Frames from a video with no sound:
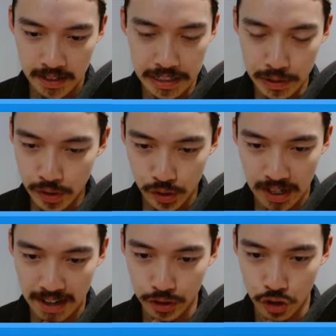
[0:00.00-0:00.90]
Knew he was going
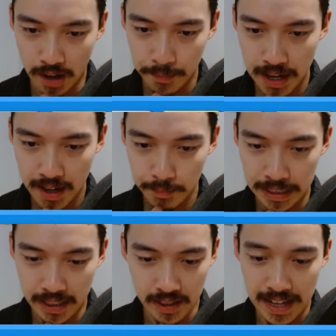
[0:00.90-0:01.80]
to have to drop that
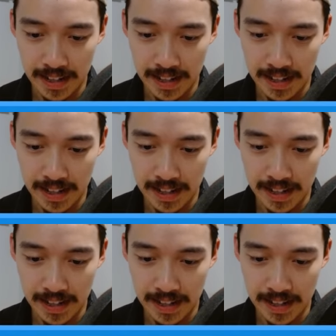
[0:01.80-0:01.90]
because the